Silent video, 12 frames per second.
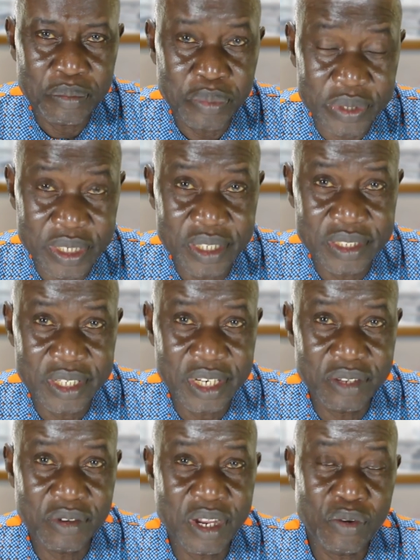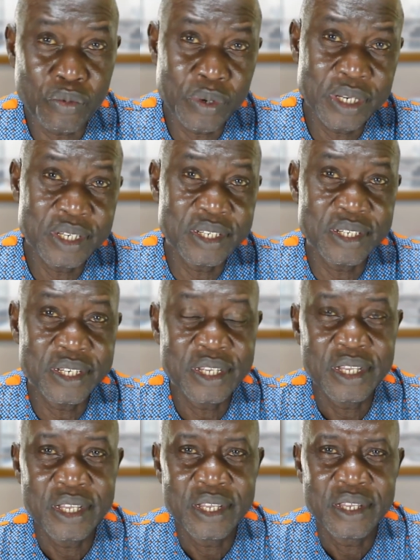Potentially, you can win
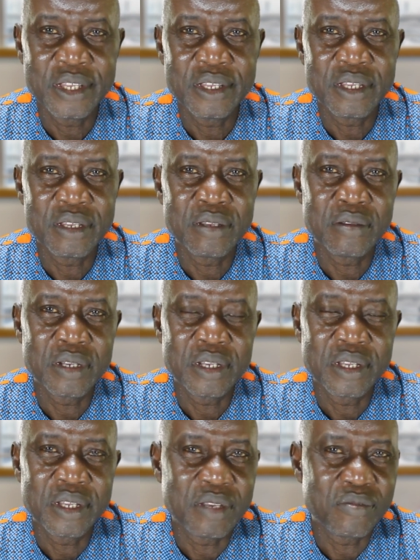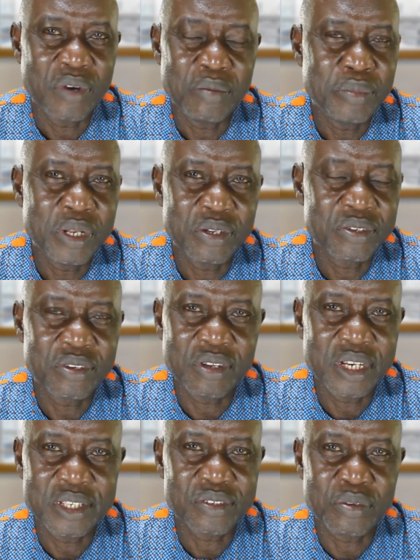$1 million
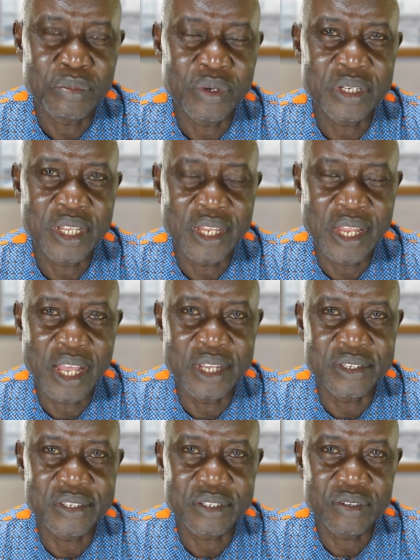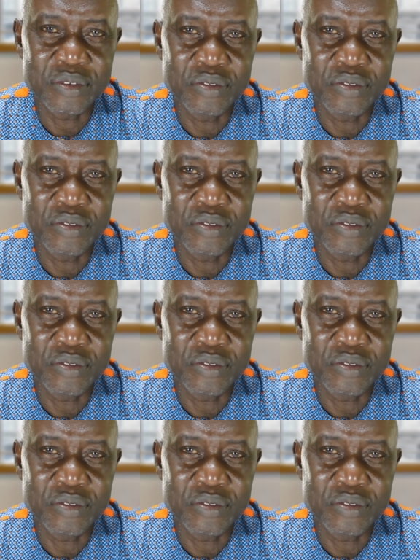or more than that